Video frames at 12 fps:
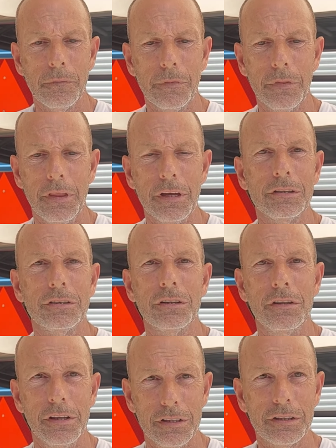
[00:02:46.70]

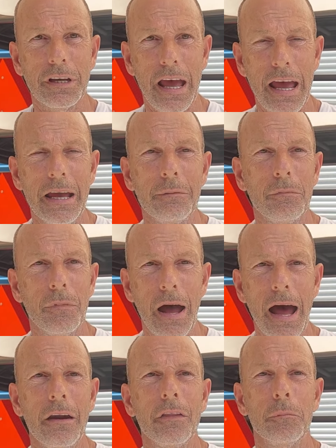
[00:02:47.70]
This came
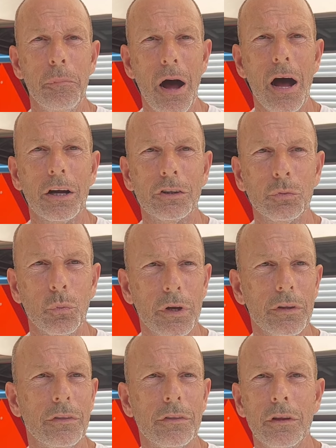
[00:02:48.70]
out of the box
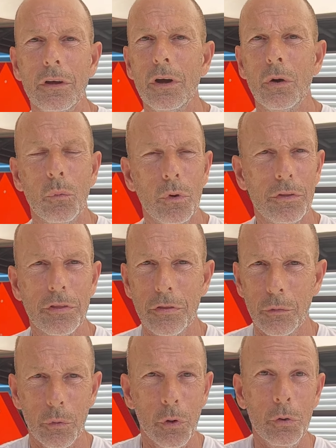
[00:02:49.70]
with
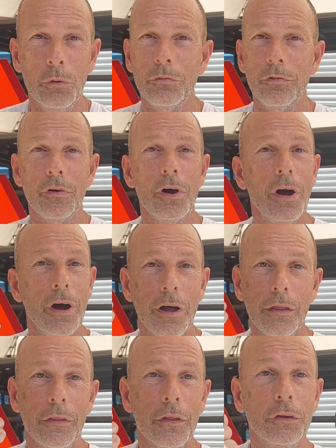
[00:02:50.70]
the roof,
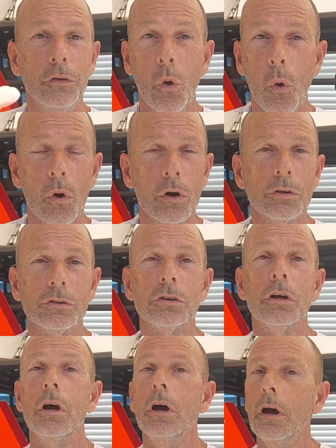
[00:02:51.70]
the doors.
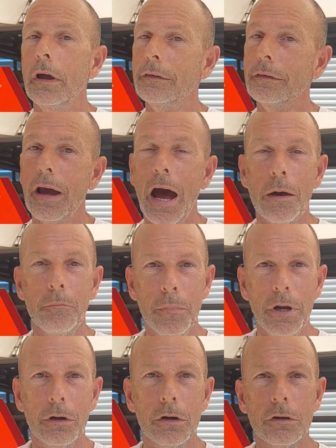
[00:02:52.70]
It's got
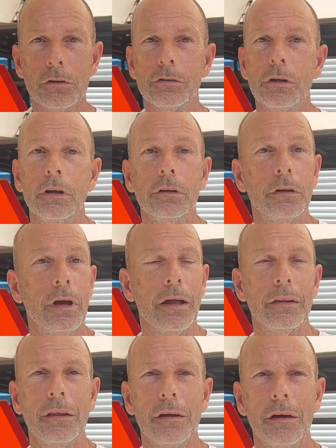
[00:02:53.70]
mirrors. It's
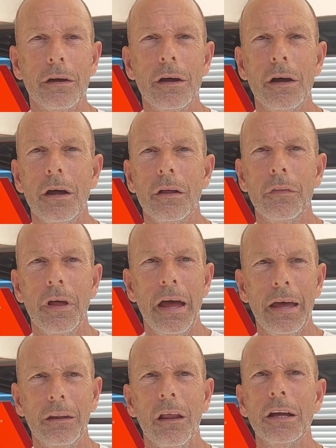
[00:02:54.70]
got the
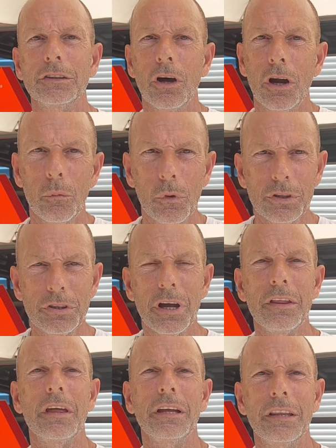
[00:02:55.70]
headlights on it, which
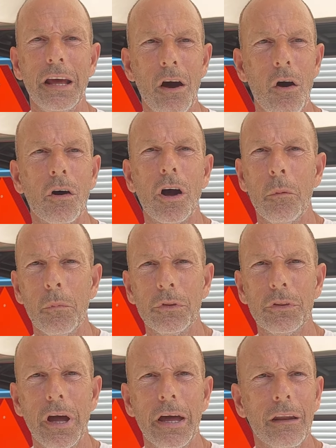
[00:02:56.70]
I think they all come
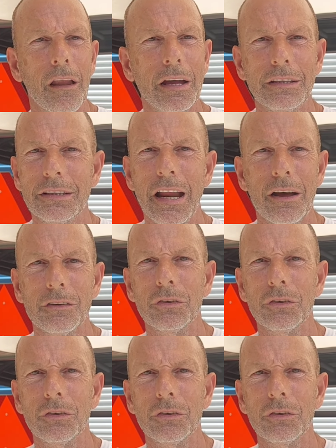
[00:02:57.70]
with the headlights now.